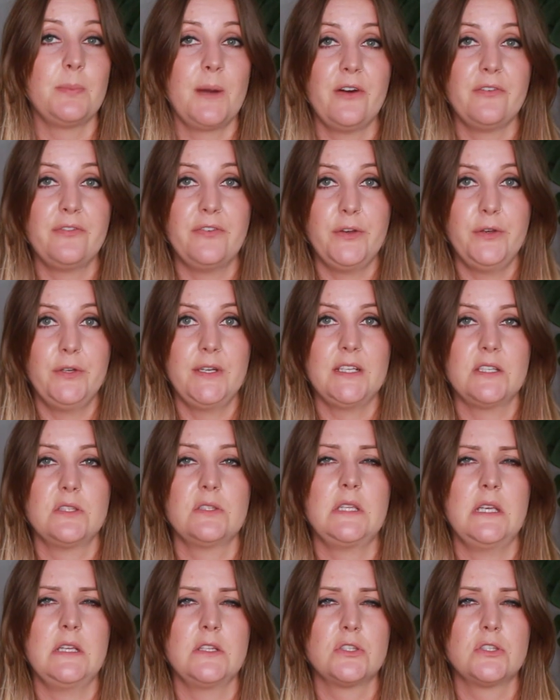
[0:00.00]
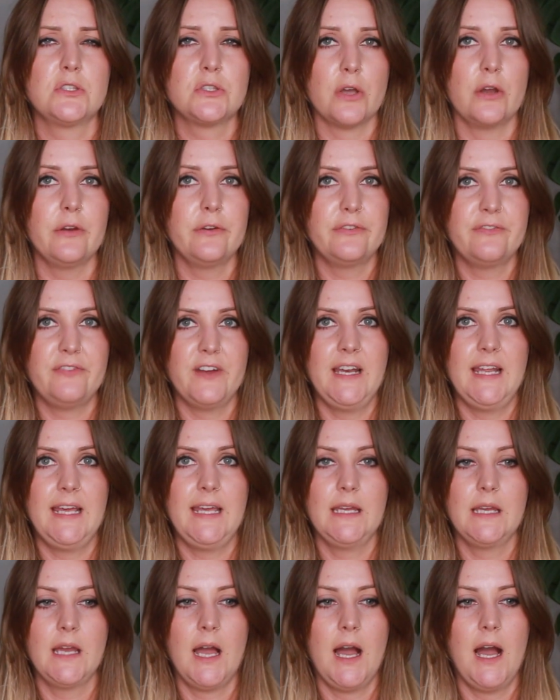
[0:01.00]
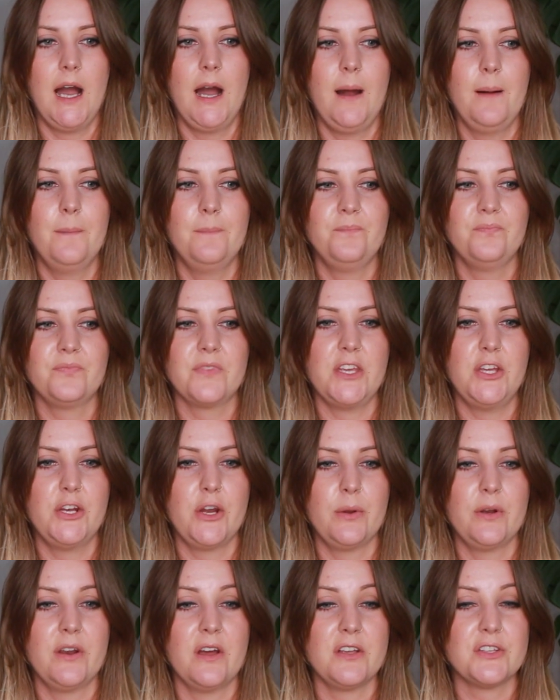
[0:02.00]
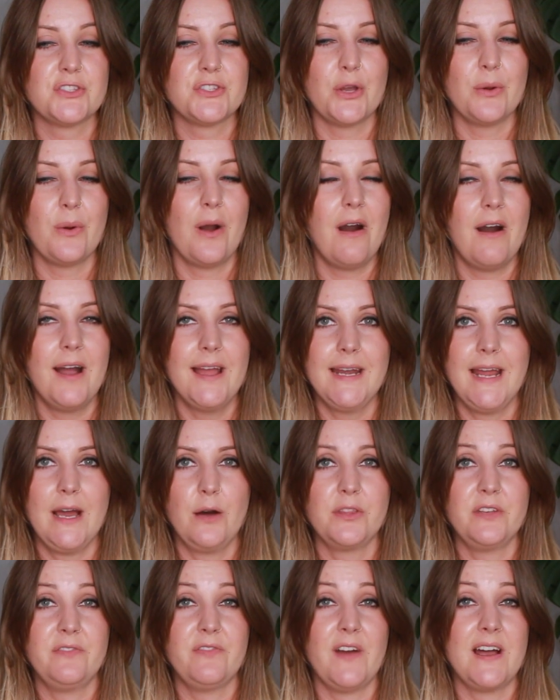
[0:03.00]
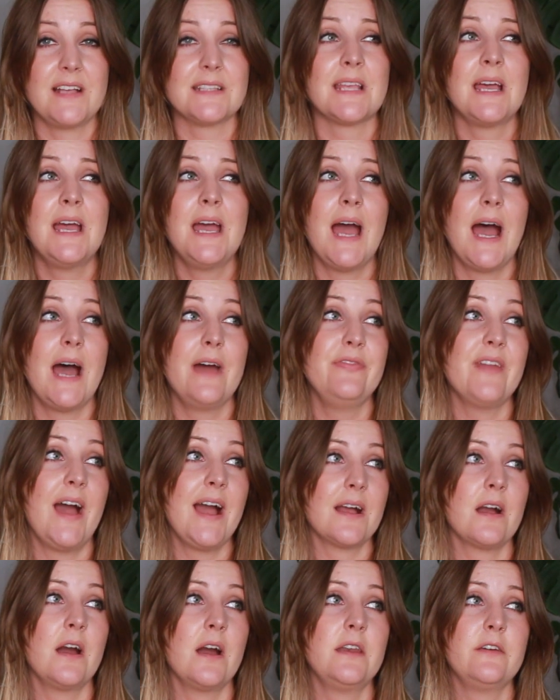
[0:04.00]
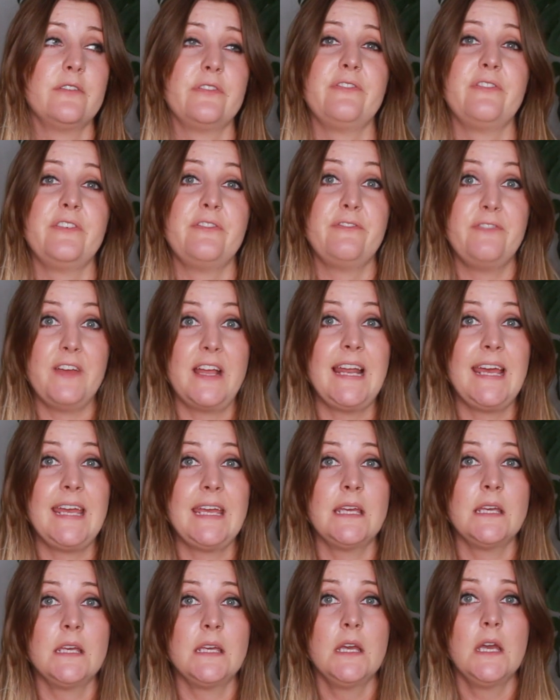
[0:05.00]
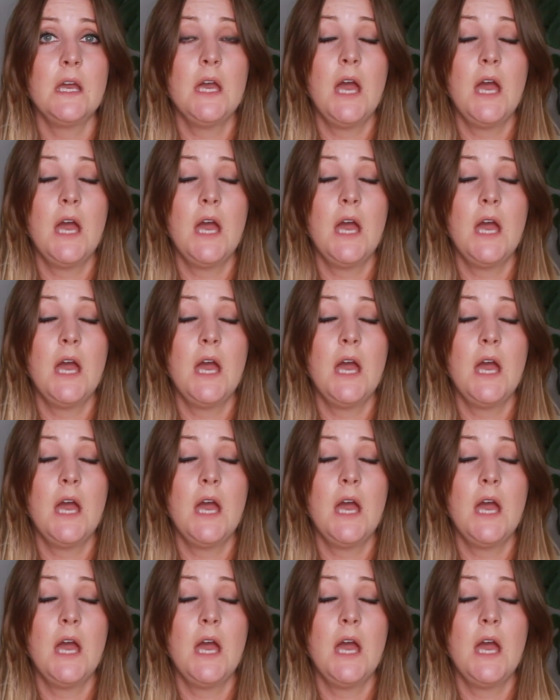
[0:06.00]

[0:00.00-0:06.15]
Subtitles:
about food. It's so filling, and so high in healthy fats, and that kind of filling